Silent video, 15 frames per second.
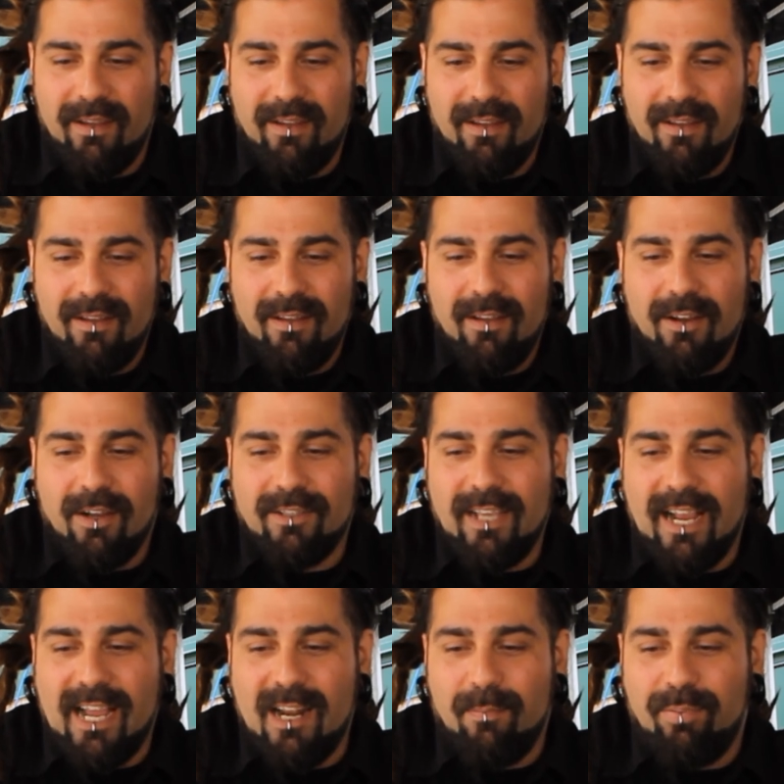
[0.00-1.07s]
because
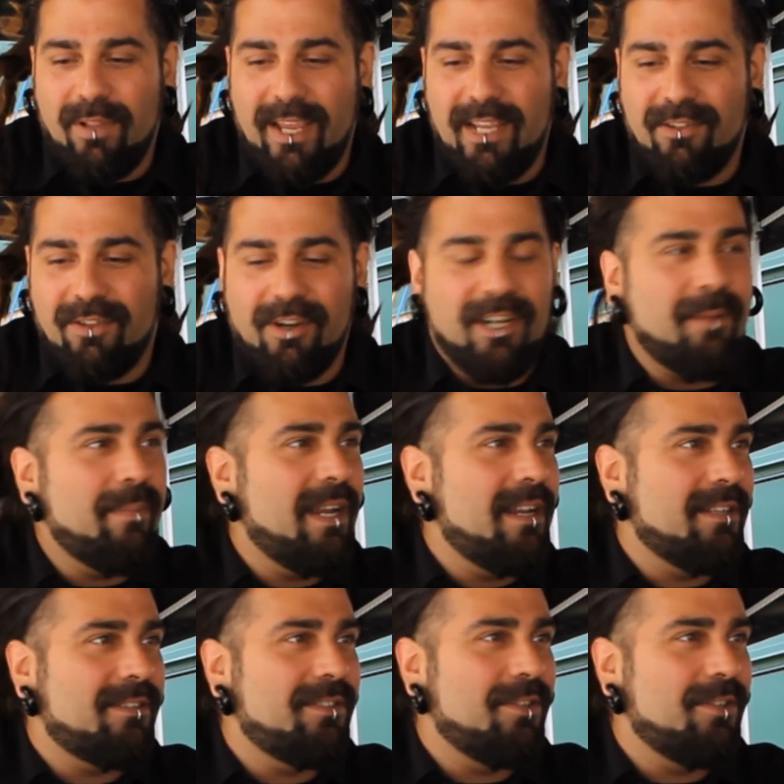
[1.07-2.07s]
I got to play in 30 minutes.